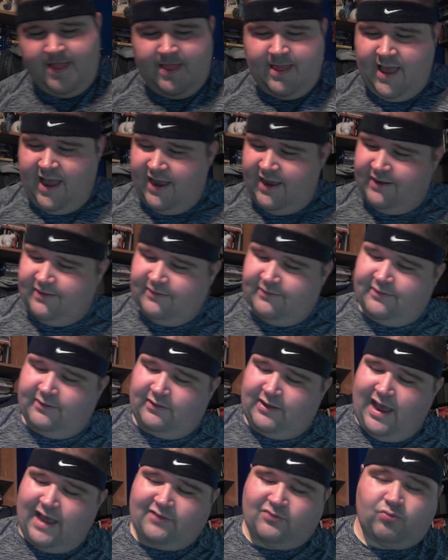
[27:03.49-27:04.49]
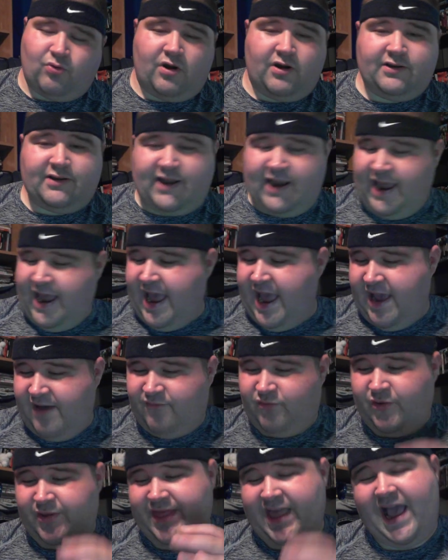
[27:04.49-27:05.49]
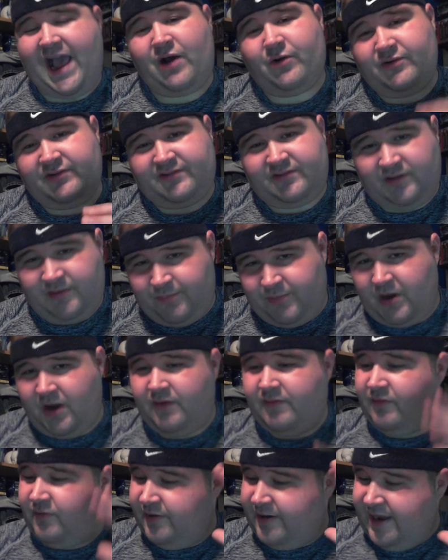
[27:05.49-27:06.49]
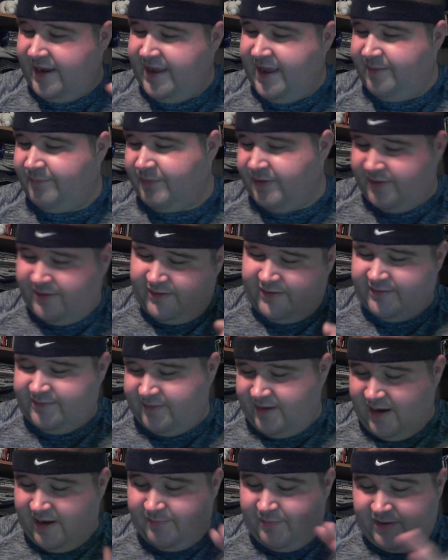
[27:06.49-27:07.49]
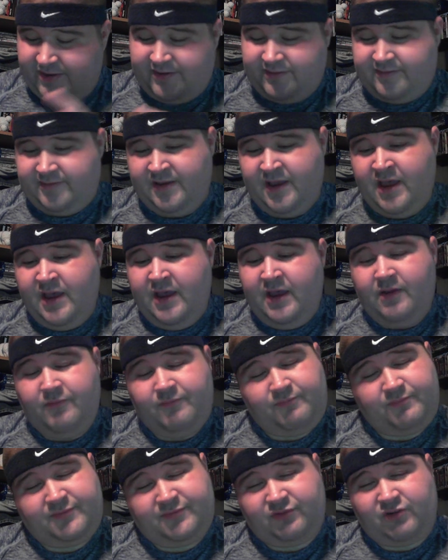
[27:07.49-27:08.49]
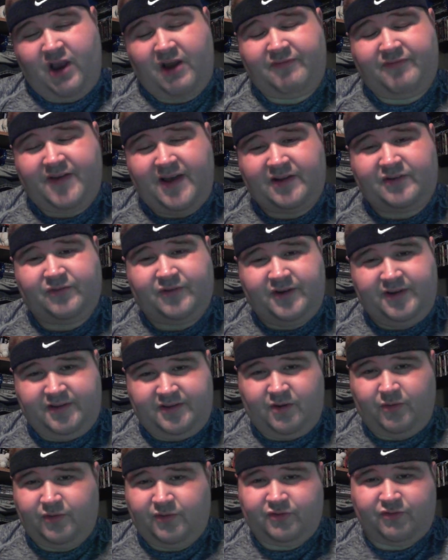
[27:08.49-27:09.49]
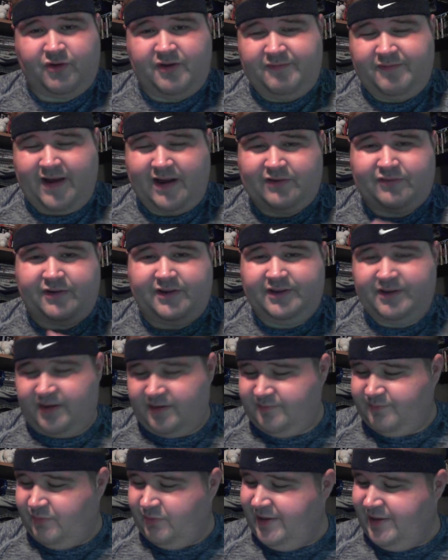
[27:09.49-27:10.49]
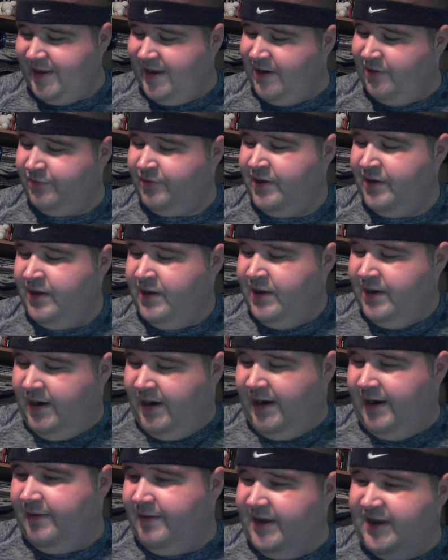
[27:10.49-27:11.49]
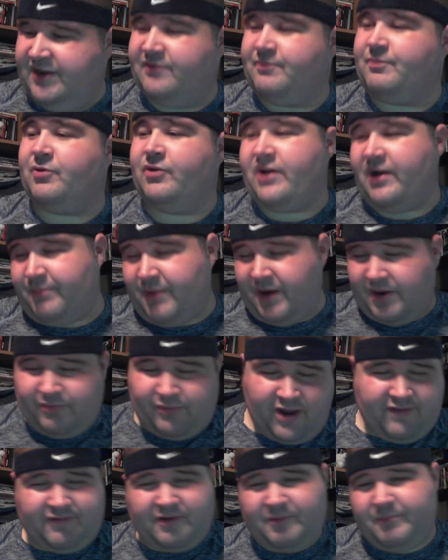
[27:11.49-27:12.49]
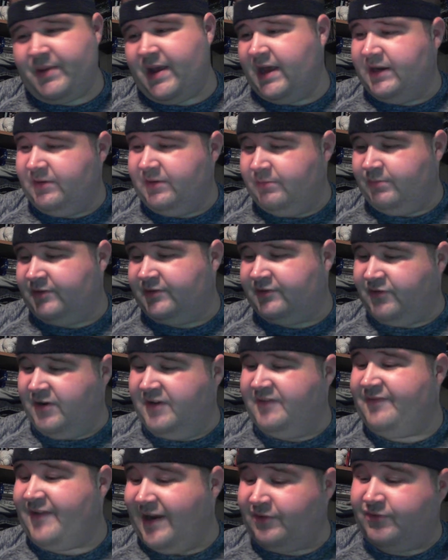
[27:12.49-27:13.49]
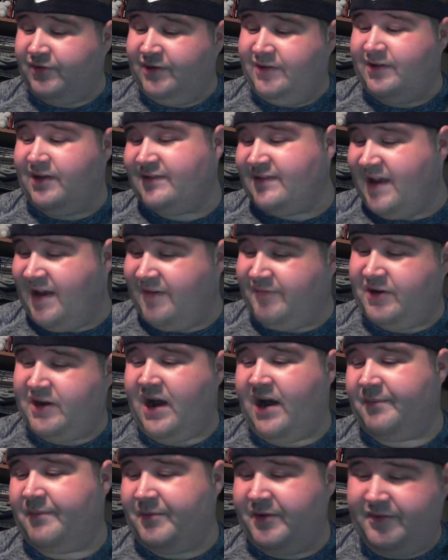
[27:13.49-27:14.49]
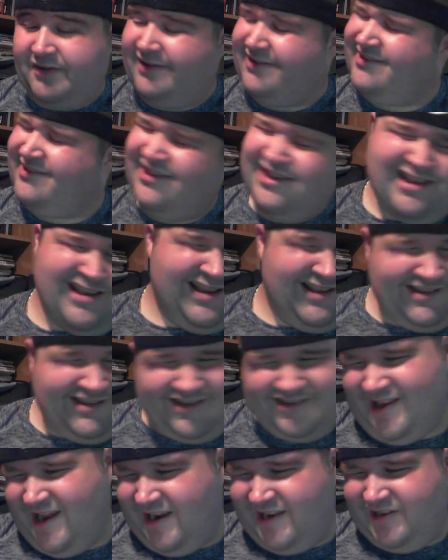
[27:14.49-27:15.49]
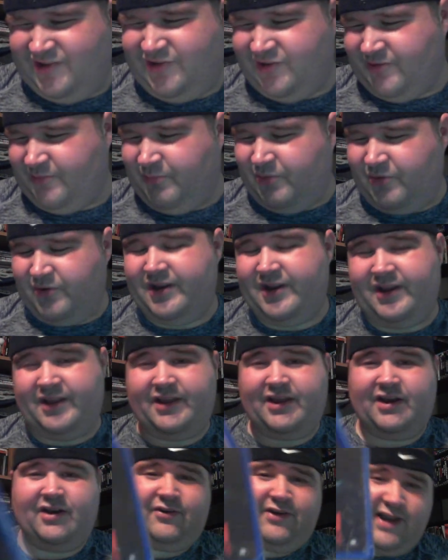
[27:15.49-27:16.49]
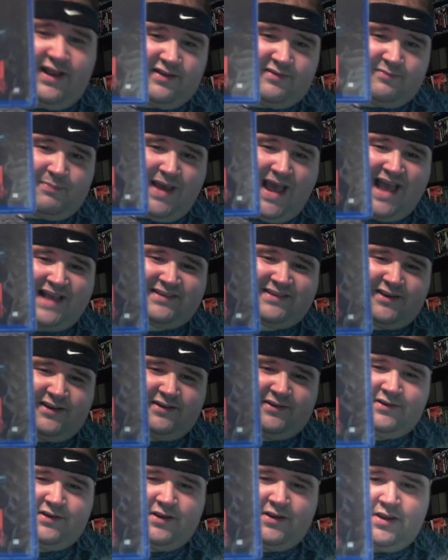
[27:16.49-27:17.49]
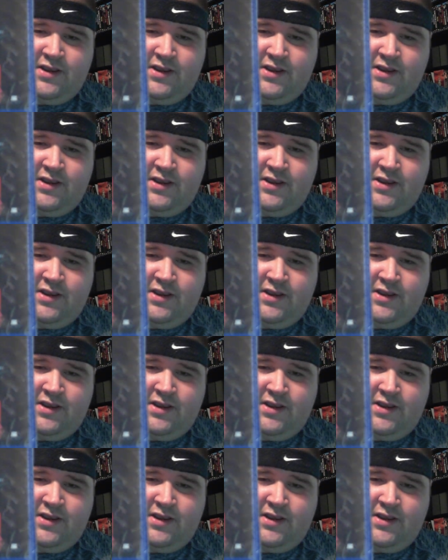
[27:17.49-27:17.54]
And the last one that I have without a slipcover, and I kept it to the side because Shout Factory or Scream Factory does put it out. It is put out by Raven Banner, but Scream Factory does have a copy of this. Decided just to put it in there, and that's Baskin.